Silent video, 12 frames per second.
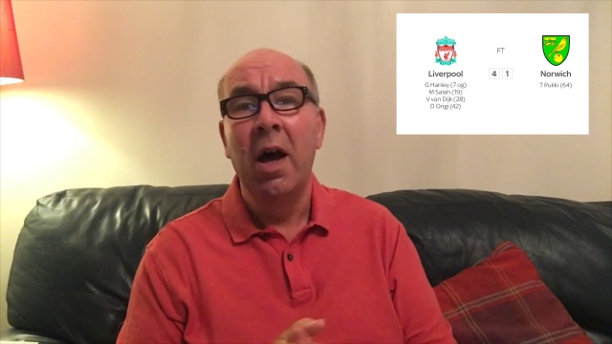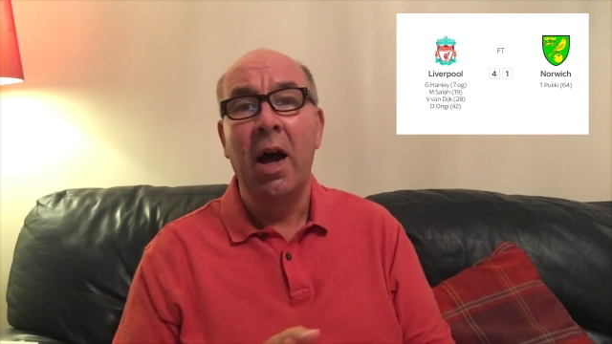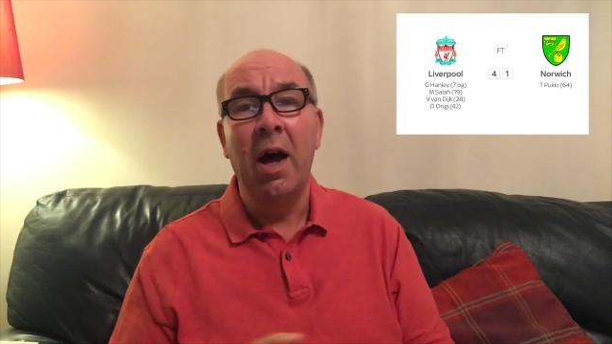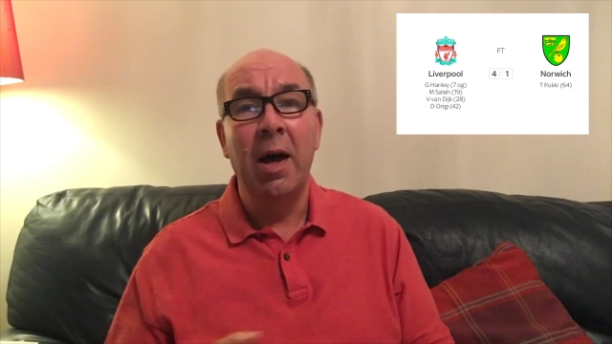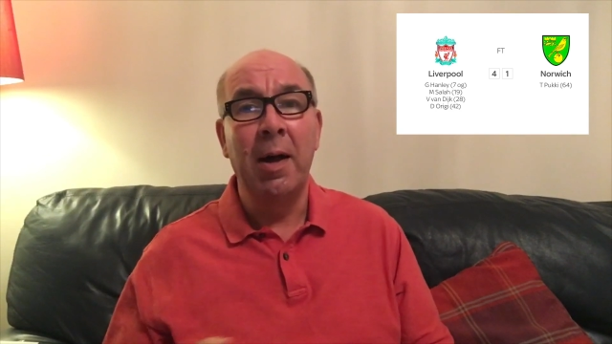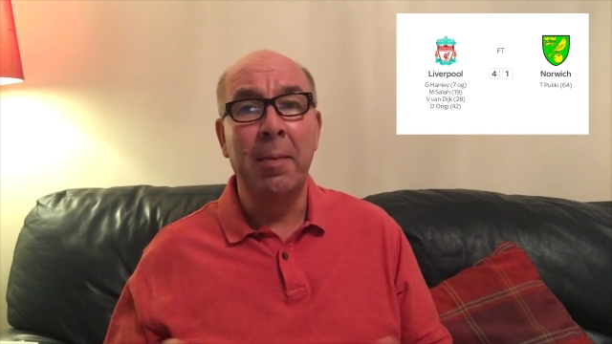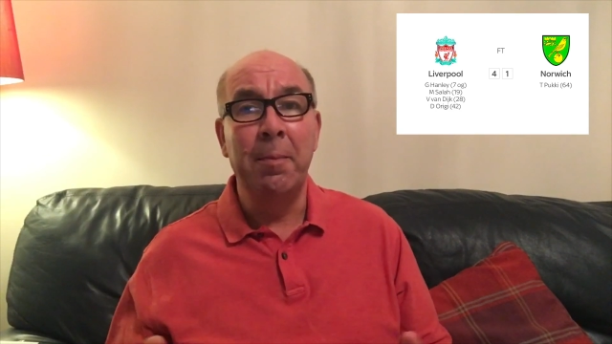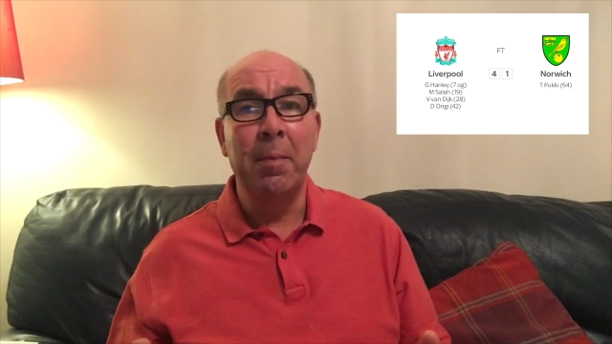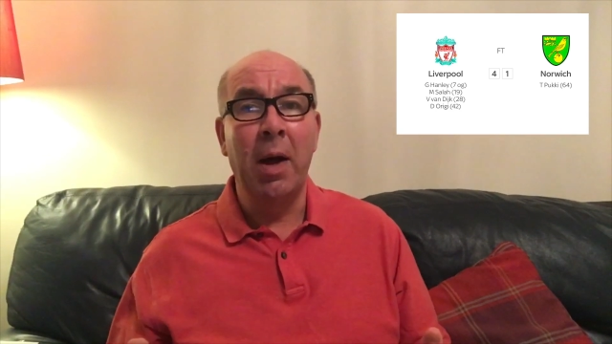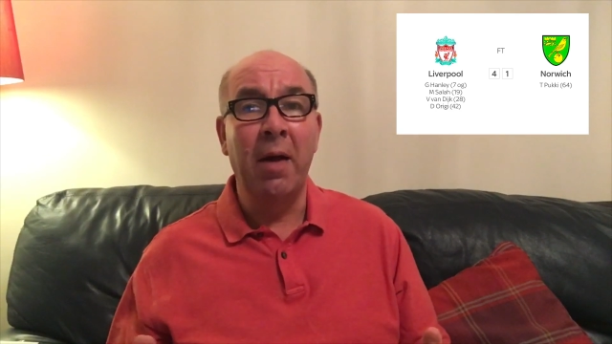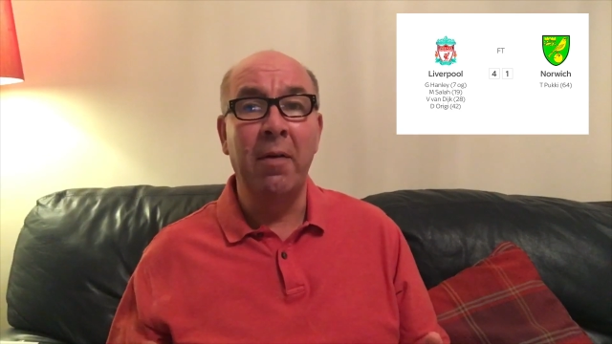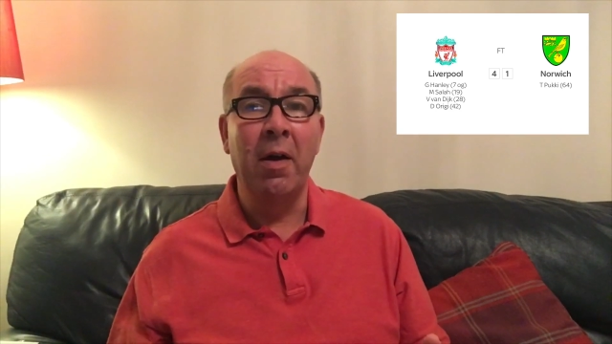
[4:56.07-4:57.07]

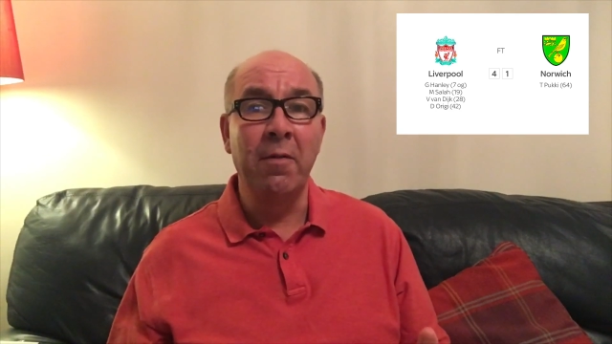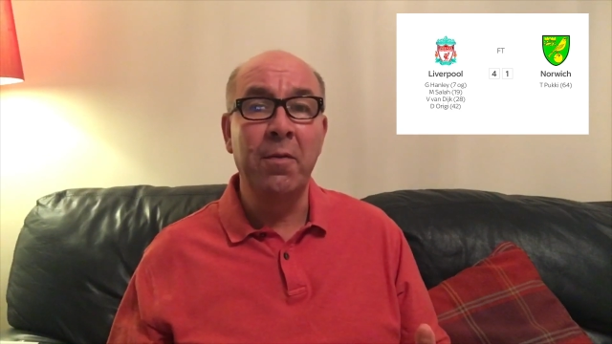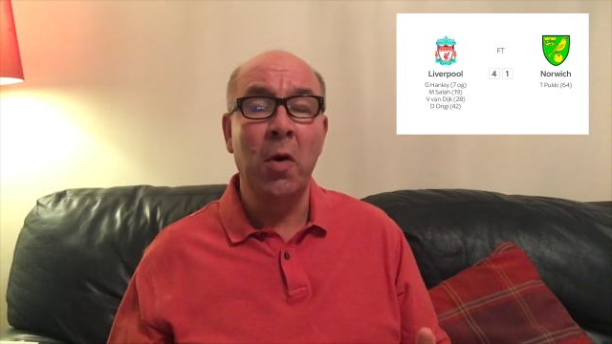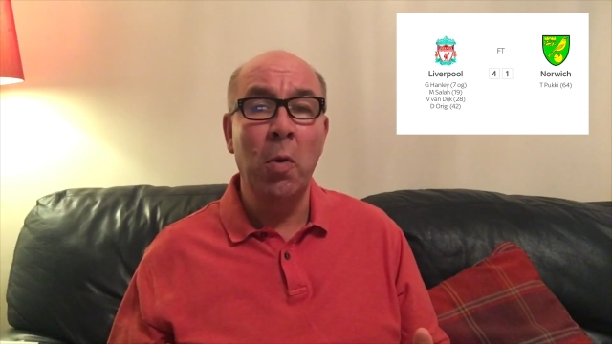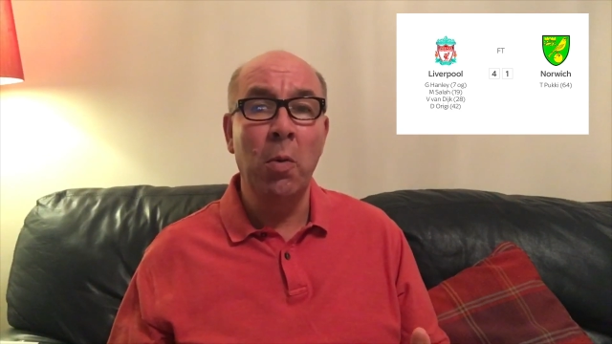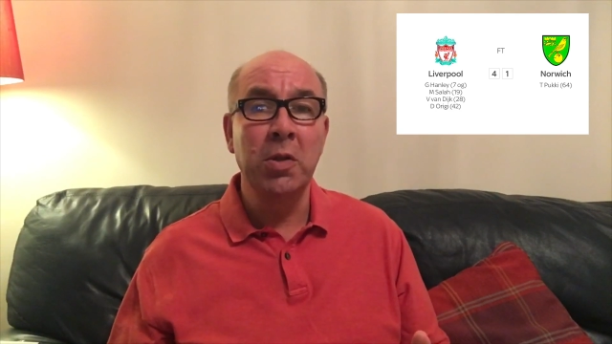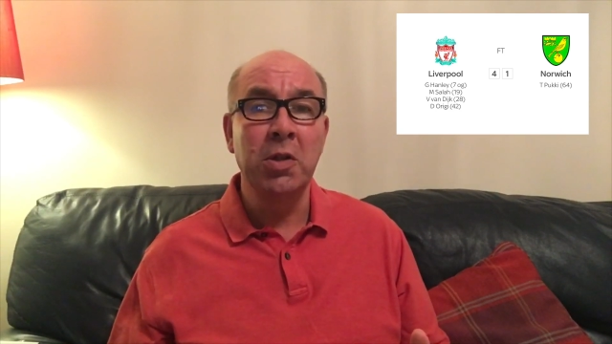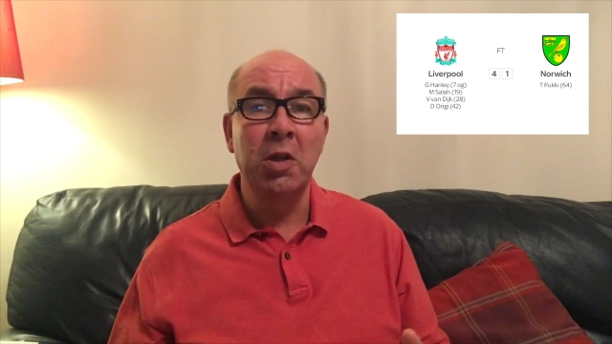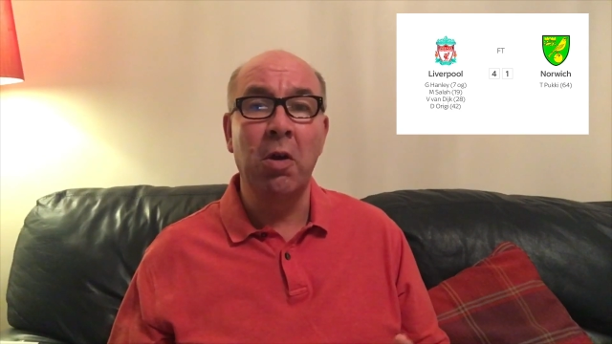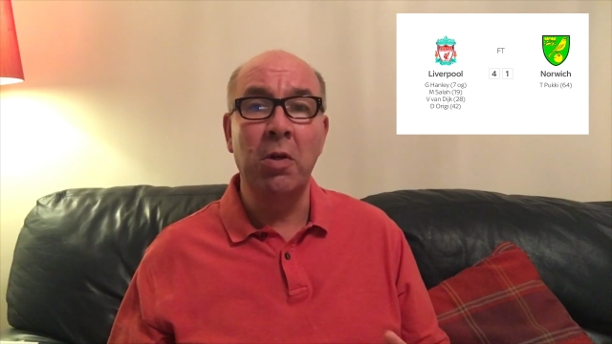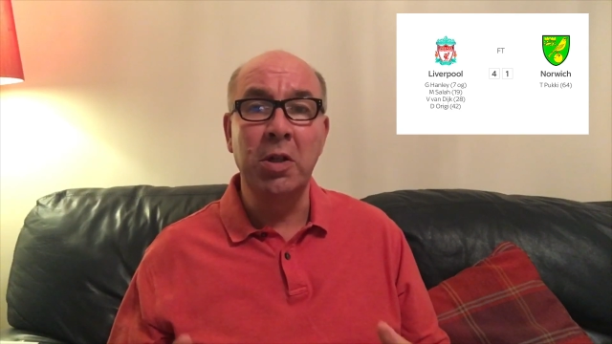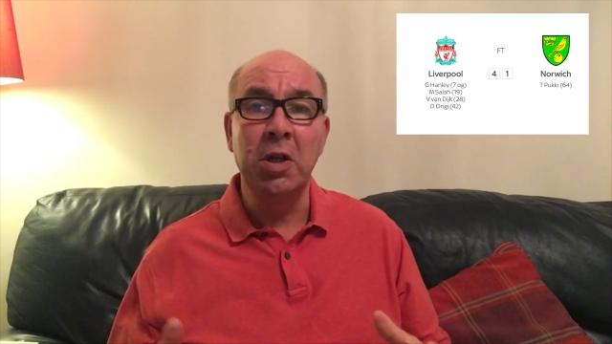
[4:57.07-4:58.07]
And 4-1 to
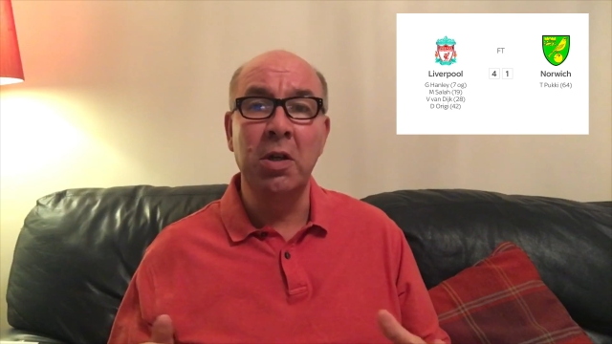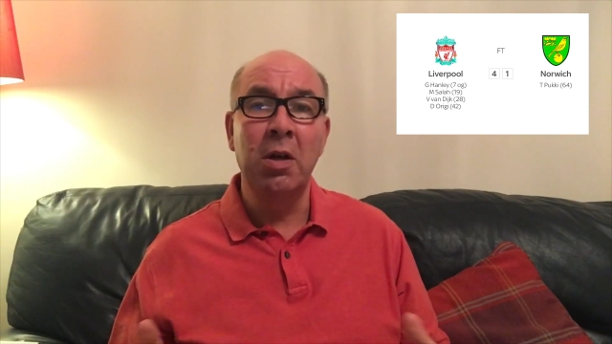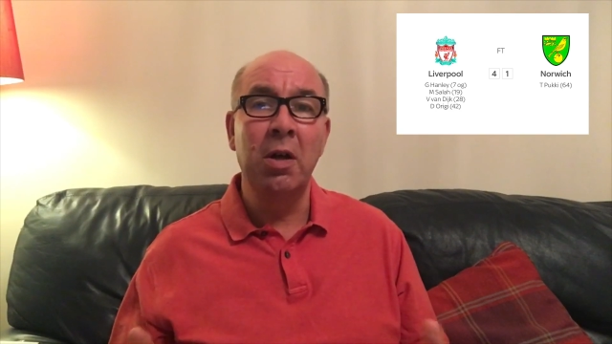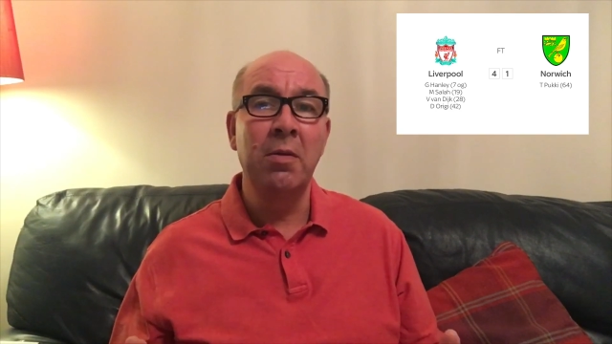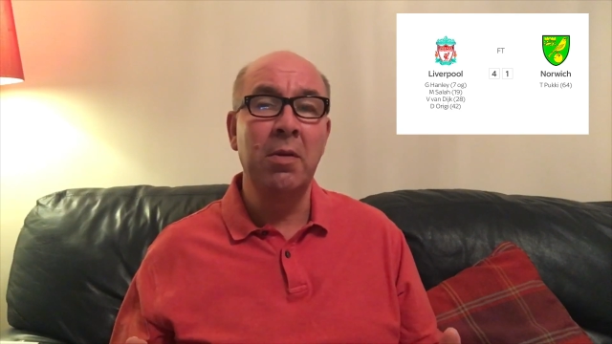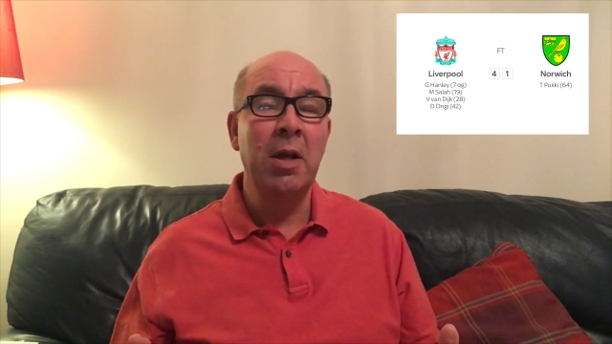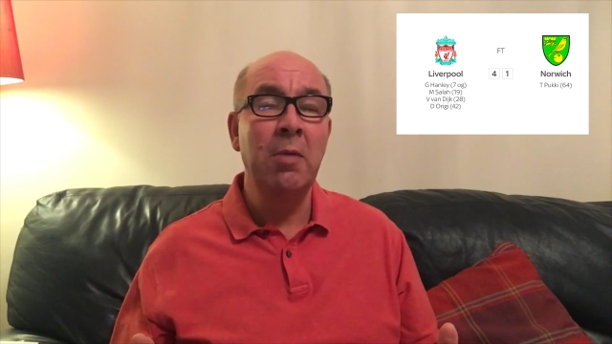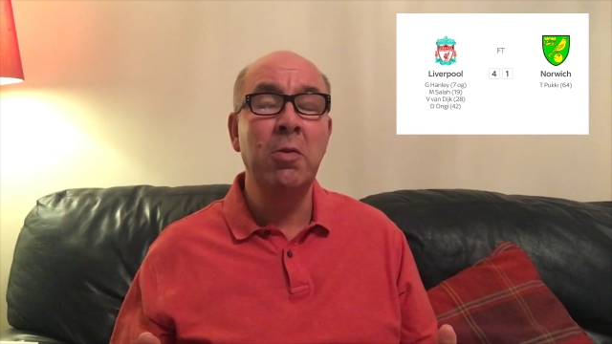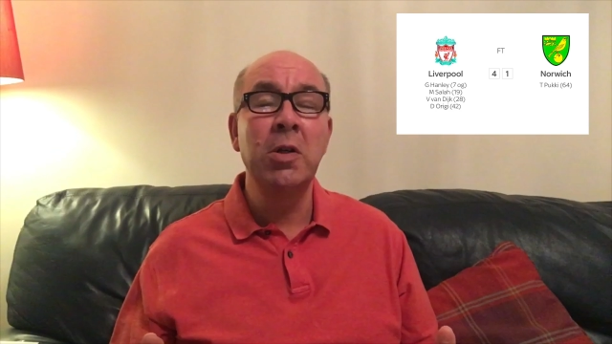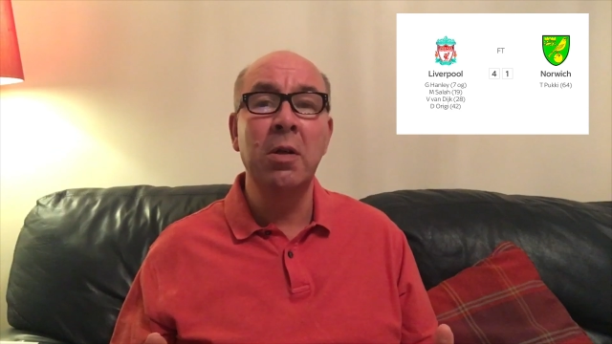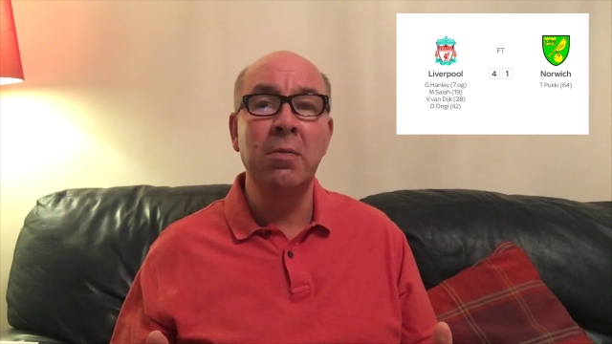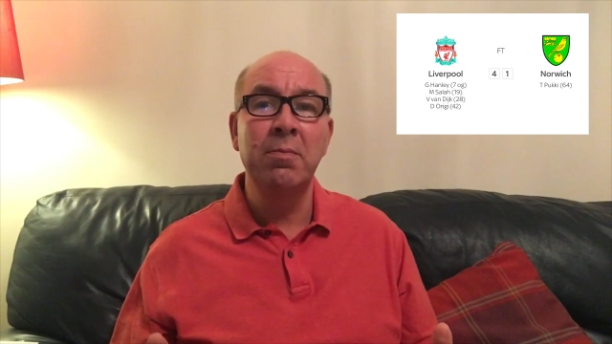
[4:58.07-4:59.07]
Norwich. And it was,